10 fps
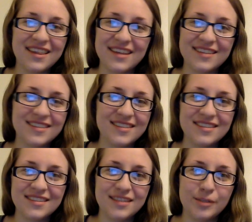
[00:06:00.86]
that's
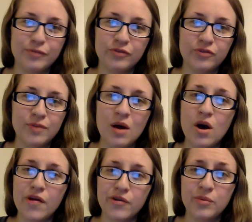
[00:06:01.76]
different from how
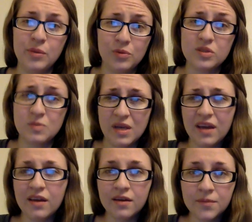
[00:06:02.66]
other people
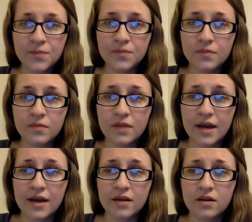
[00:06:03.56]
speak,
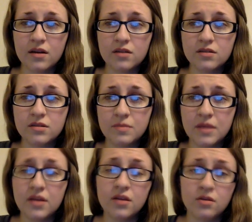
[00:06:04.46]
that
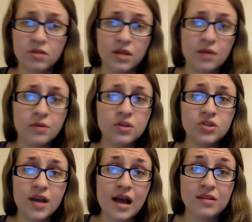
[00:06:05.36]
speak your language
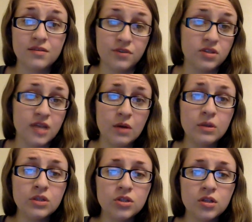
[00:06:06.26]
as a first
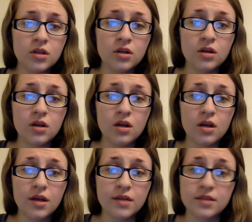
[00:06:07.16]
language,
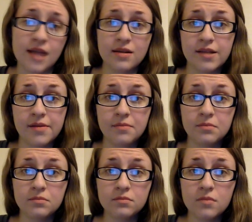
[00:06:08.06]
is an accent.
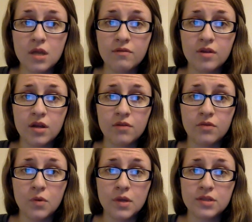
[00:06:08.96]
Even if
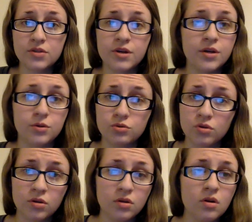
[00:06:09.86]
you consider it
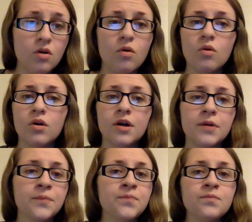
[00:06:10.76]
neutral
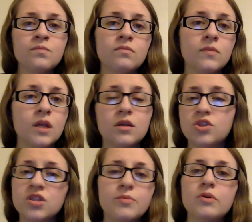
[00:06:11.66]
or, you know, it's
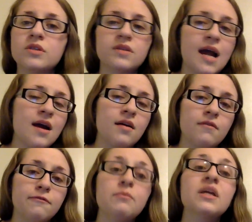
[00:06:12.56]
just the most
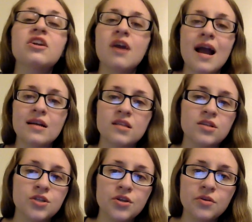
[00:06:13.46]
familiar
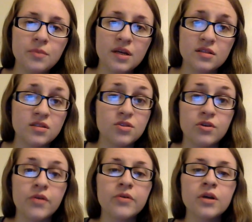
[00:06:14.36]
accent to you because it's your
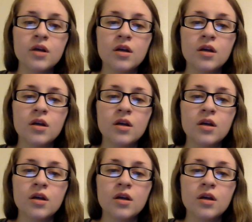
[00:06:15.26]
own.